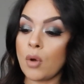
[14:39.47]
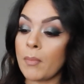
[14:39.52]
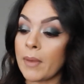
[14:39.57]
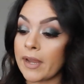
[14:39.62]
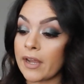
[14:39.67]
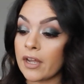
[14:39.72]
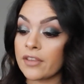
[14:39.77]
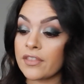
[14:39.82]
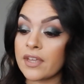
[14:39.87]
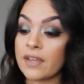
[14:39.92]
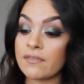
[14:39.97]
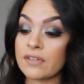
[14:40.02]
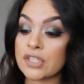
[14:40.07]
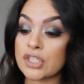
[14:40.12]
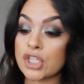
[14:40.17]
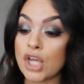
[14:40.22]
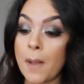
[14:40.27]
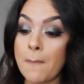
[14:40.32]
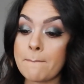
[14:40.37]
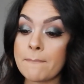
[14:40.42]
Oh my God, they have a
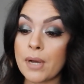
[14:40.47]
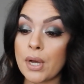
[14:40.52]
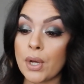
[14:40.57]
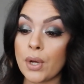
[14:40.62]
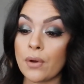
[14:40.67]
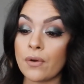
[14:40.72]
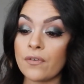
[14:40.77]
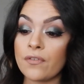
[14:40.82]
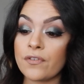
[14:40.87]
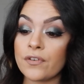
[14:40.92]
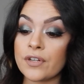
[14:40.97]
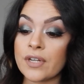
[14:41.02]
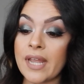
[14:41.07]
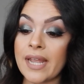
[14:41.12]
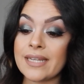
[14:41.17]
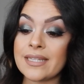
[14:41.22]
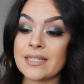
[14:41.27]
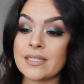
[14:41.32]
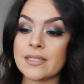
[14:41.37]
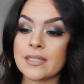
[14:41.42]
jumbo for
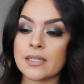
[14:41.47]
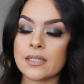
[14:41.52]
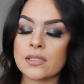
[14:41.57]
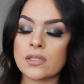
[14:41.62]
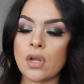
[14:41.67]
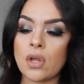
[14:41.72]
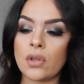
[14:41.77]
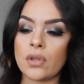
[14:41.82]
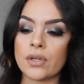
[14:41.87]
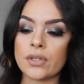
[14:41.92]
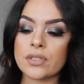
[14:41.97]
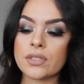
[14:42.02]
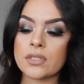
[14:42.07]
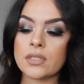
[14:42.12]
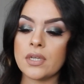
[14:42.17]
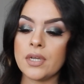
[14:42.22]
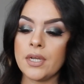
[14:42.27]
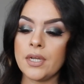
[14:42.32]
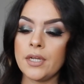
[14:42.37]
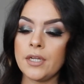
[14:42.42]
$96.